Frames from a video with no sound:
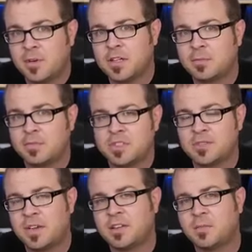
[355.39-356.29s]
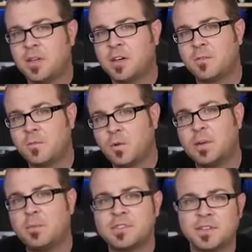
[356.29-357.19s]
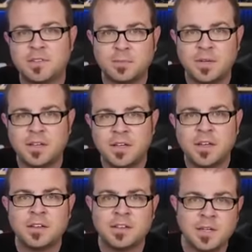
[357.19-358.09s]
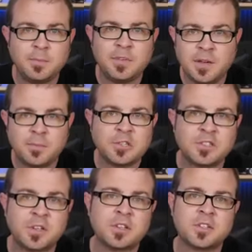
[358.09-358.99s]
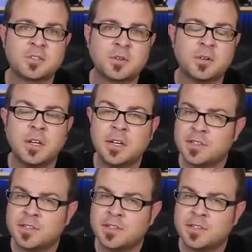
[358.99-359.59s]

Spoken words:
had to push the fans beyond 40% speed to keep the temperatures under control,